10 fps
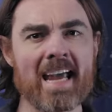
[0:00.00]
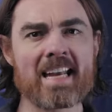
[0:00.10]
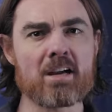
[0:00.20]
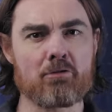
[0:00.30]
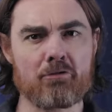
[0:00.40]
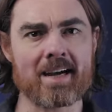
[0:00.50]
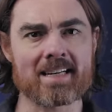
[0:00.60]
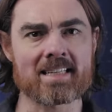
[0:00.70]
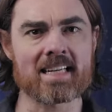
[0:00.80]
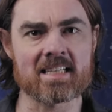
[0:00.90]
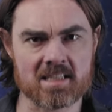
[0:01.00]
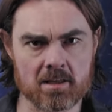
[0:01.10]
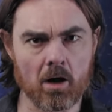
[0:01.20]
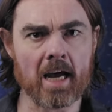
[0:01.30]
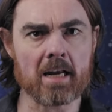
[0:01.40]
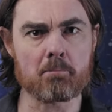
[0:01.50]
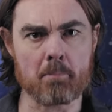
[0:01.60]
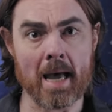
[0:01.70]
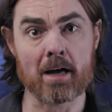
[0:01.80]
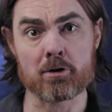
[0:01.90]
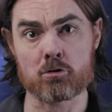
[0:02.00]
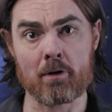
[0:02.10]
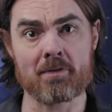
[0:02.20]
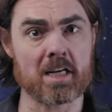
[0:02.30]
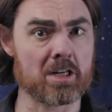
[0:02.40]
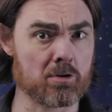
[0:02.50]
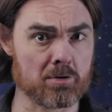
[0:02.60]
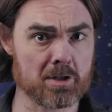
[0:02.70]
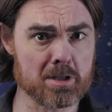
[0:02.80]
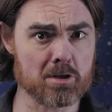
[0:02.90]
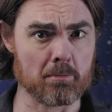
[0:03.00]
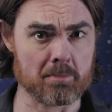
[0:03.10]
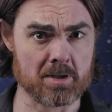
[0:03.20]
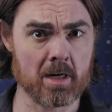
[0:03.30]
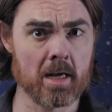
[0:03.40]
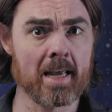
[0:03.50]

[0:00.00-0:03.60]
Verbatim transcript: any effect inside bound gravitational systems.